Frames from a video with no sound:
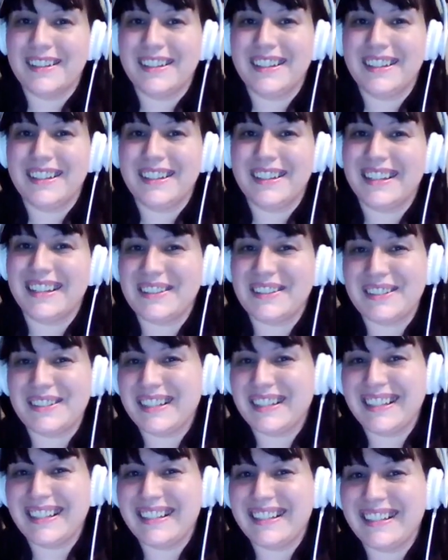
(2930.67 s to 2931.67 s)
You know,
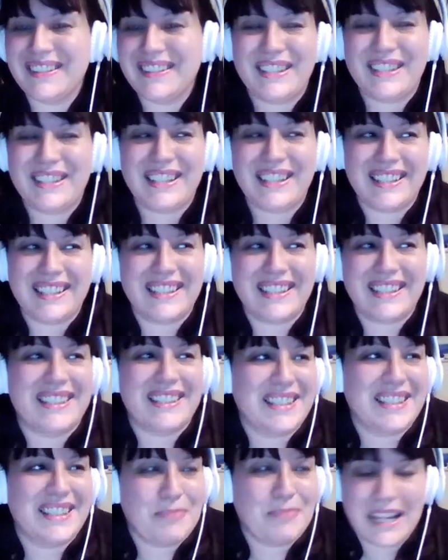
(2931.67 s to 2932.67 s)
like, it's just
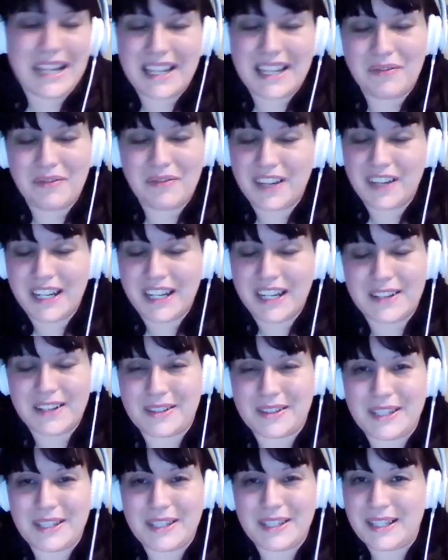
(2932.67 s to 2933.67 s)
making
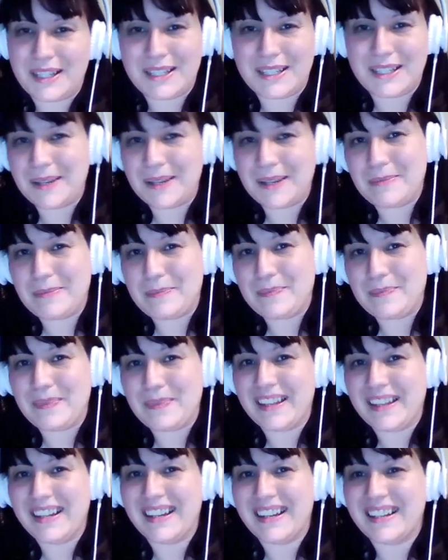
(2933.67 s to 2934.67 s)
videos on YouTube.
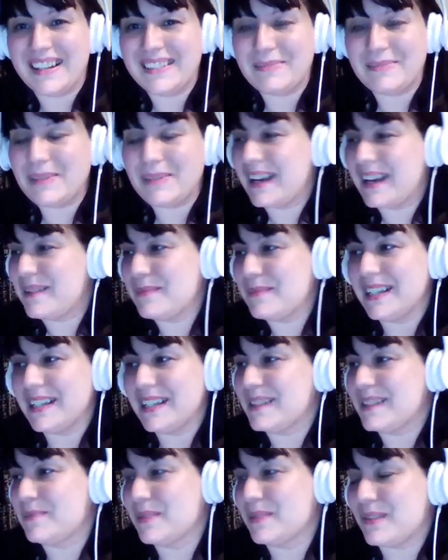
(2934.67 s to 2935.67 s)
You know, it doesn't matter how many
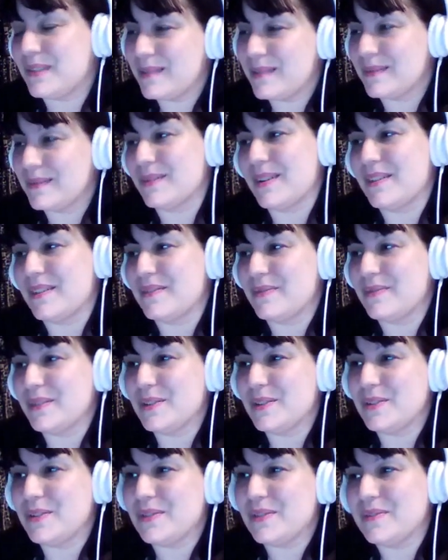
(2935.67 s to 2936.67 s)
subscribers you have. We're
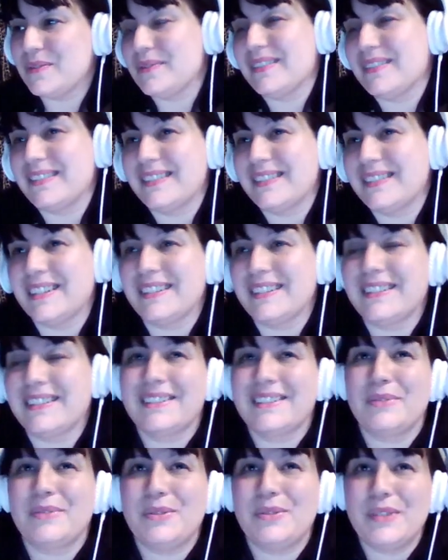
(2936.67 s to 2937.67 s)
not
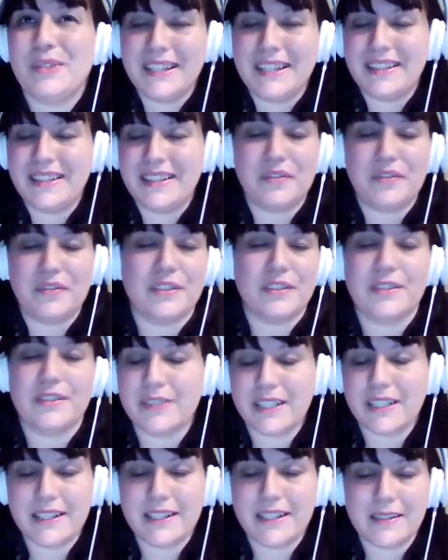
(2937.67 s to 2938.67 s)
any different
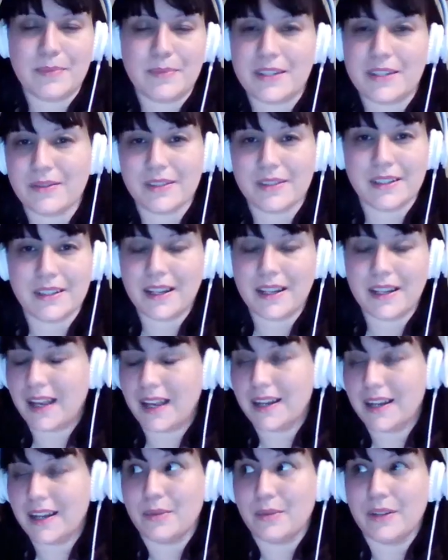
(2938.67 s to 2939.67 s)
or any special than
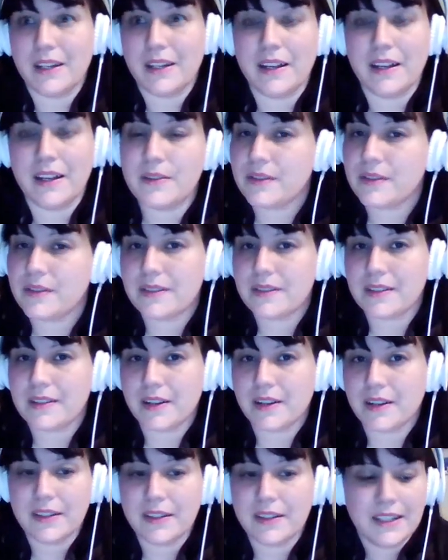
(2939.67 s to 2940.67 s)
anybody else.
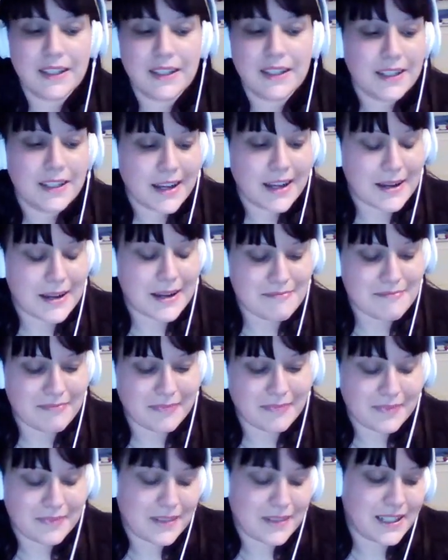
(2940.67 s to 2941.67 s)
So,
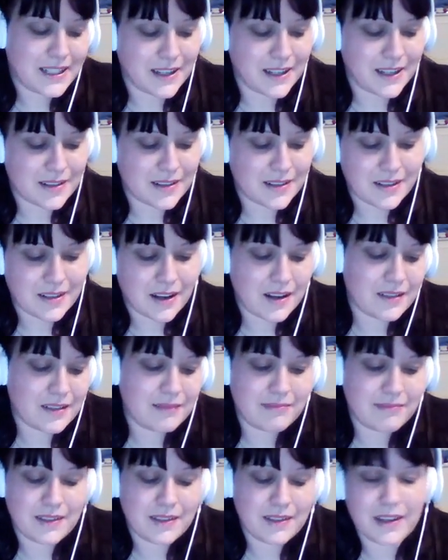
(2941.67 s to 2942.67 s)
yeah,
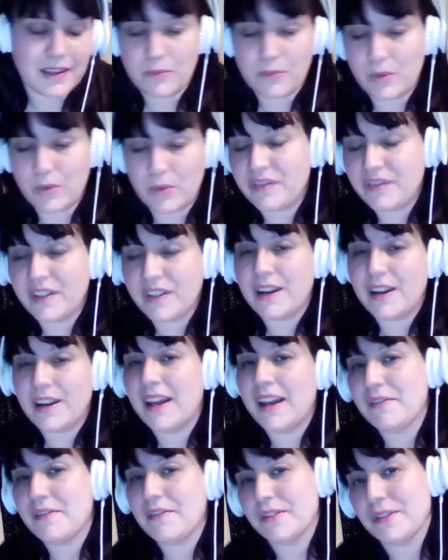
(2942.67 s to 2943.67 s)
one thing I
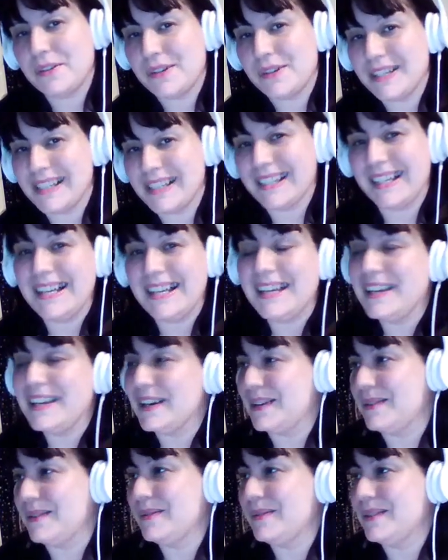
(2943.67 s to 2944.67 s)
haven't got
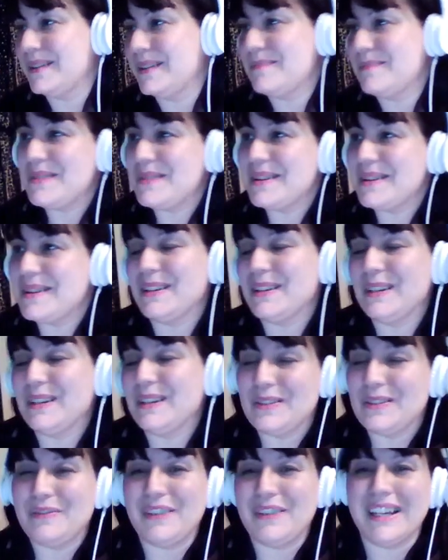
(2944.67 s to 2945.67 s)
ego. I might be a
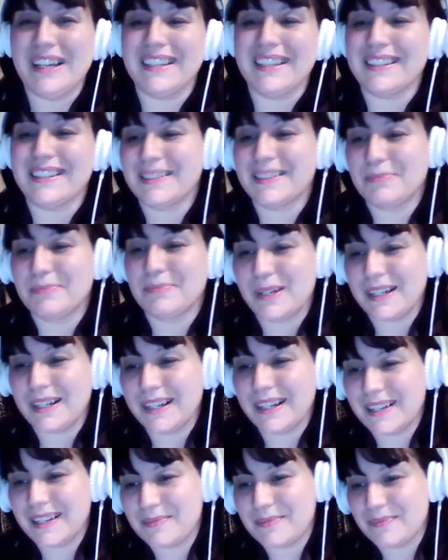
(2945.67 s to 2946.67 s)
lot of things, but
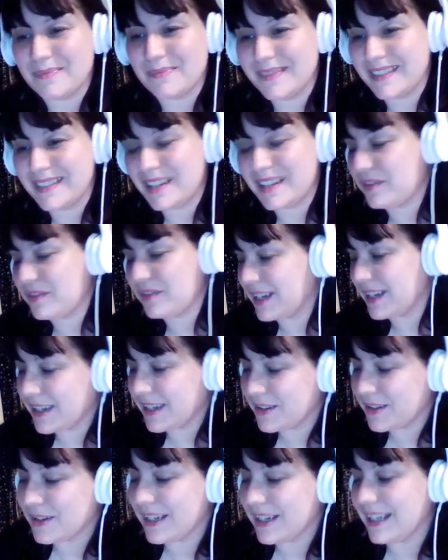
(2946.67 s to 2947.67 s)
I definitely
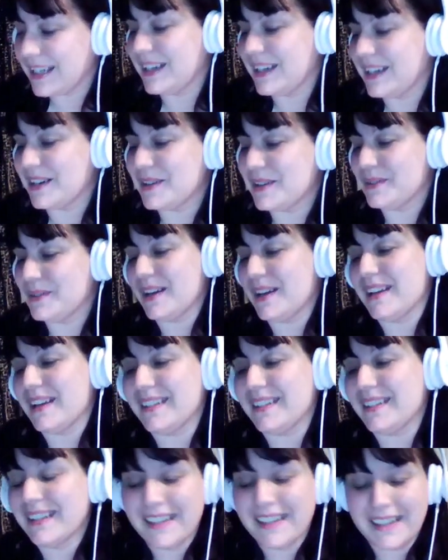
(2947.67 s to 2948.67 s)
ain't got ego.
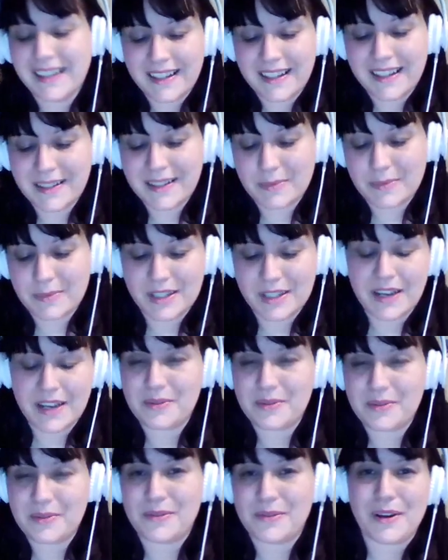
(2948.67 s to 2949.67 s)
And as my
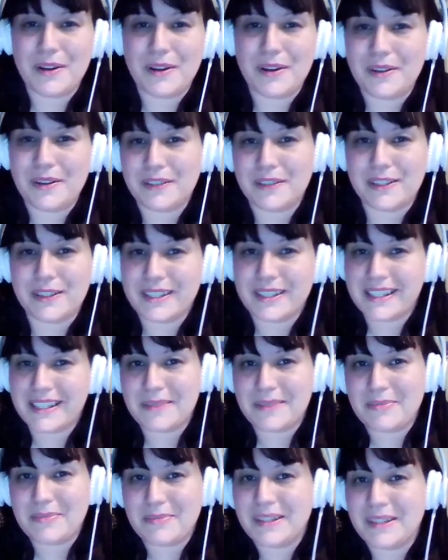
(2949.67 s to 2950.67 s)
channel has grown over the last
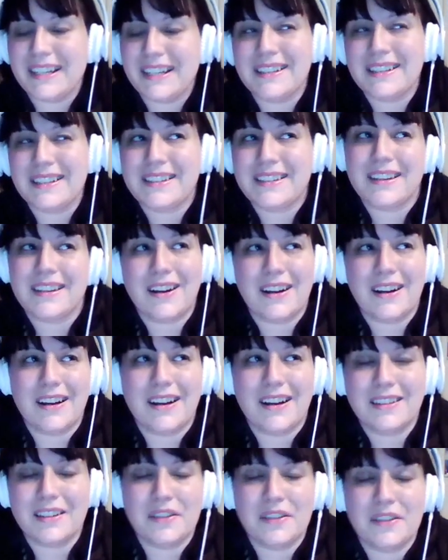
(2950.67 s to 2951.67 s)
couple of years,
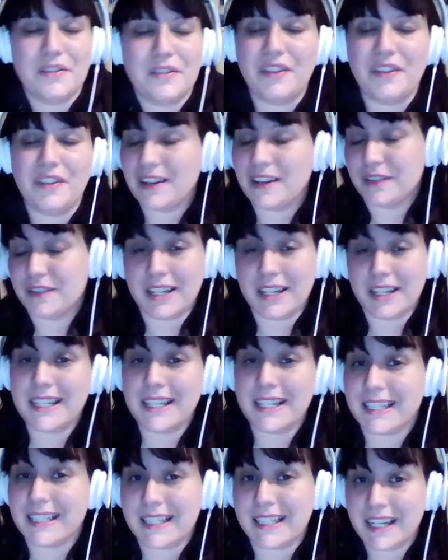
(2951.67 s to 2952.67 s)
I don't think I've
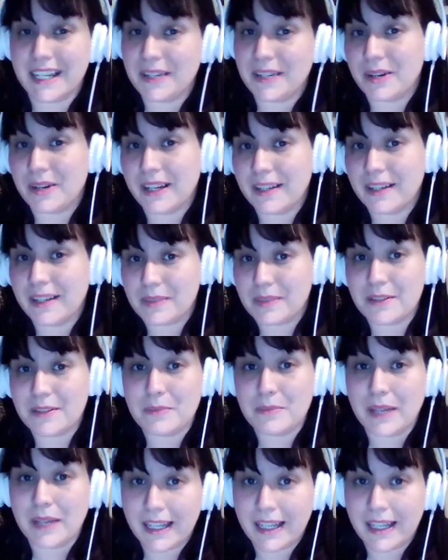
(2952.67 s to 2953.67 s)
changed in any way. I'm still
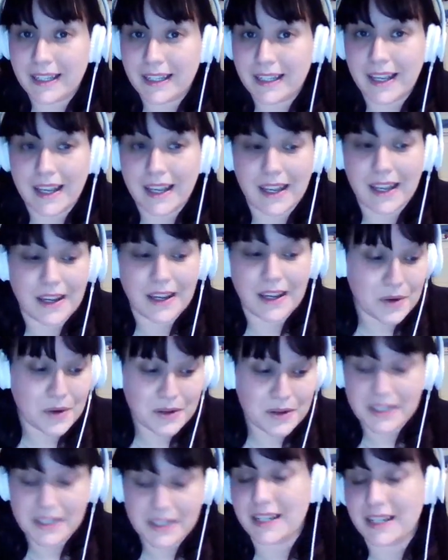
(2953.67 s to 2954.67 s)
me, and I
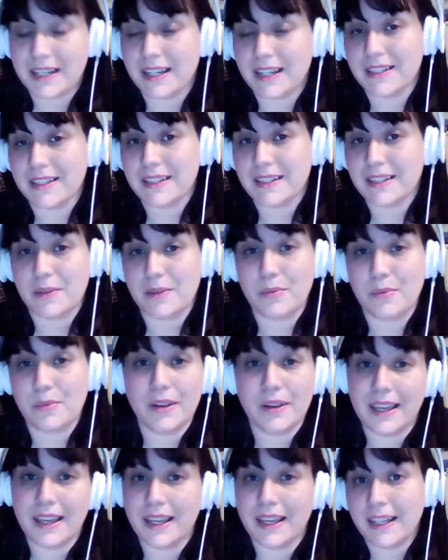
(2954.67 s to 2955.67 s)
won't change. I
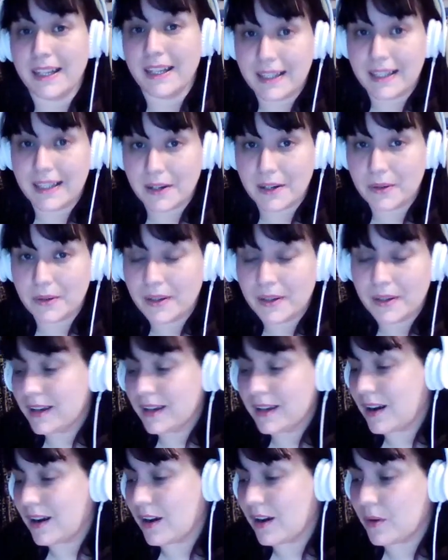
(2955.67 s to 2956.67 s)
won't get an ego.
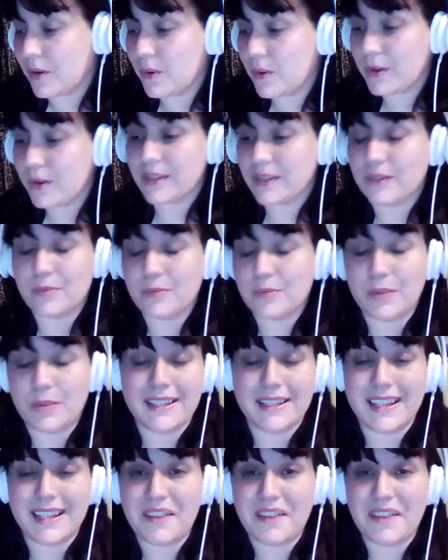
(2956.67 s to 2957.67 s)
I always reply
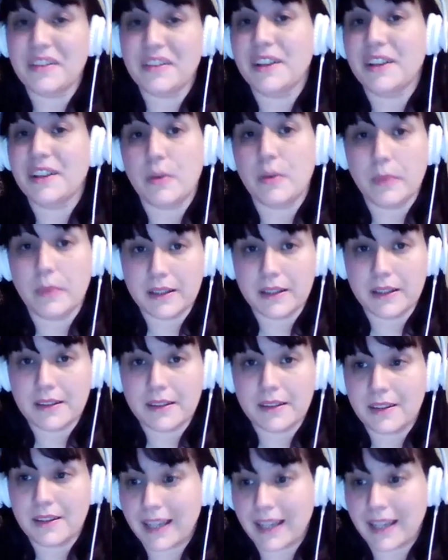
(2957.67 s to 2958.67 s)
to every comment,
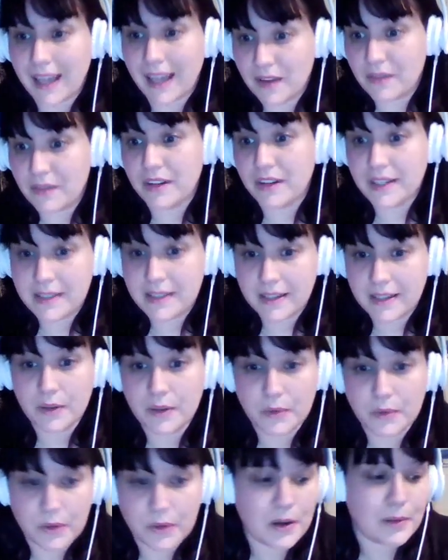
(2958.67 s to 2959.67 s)
like every
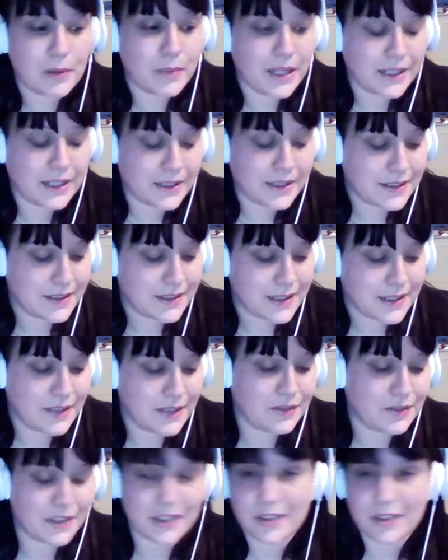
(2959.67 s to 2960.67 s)
single comment,
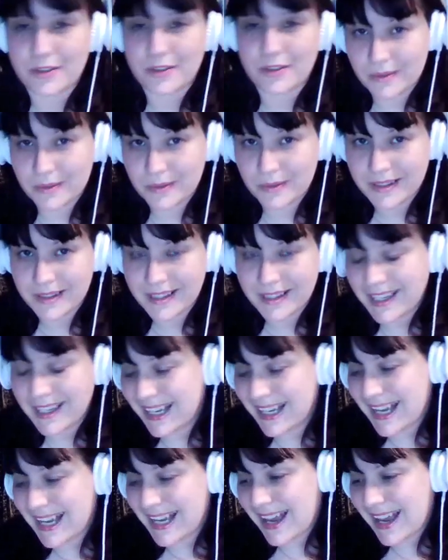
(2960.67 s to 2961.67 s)
even the trolls,
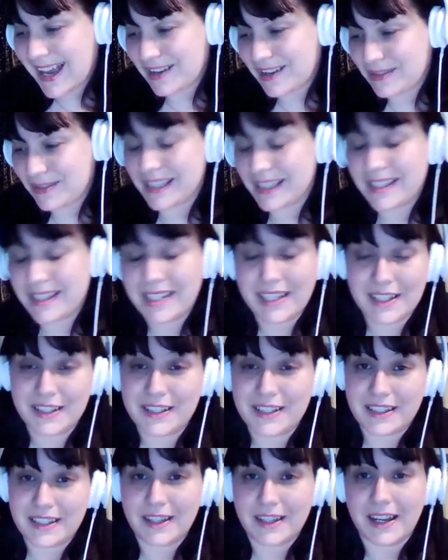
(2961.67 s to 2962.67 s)
and I'll continue
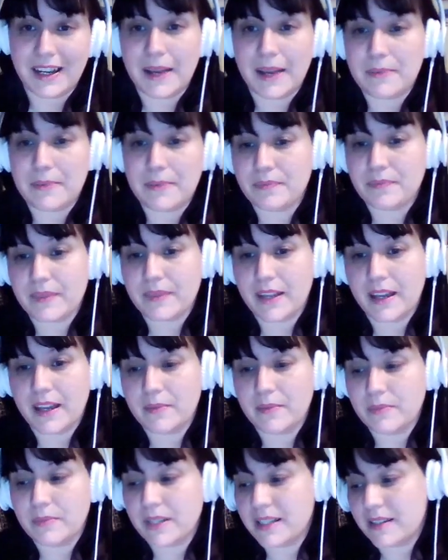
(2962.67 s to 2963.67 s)
to do that
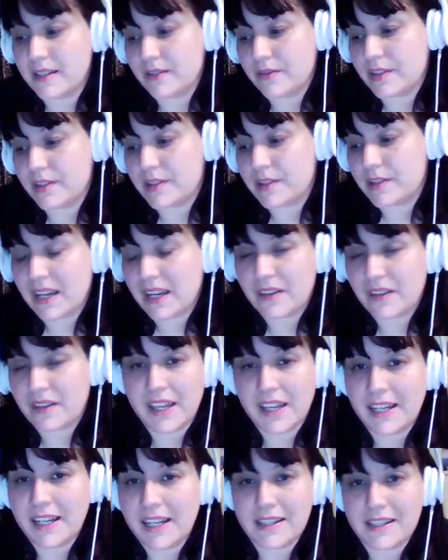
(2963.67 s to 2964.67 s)
because it's a respect
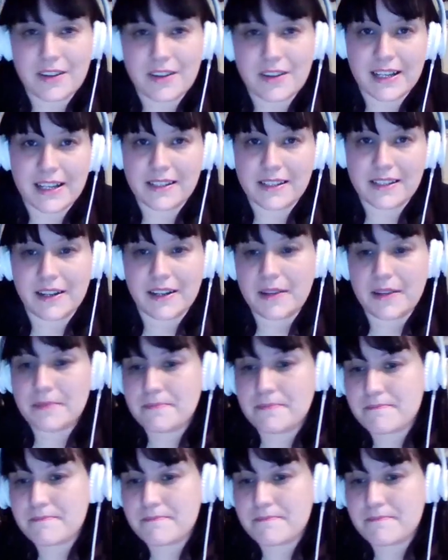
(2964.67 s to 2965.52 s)
thing, and it's nice, you know.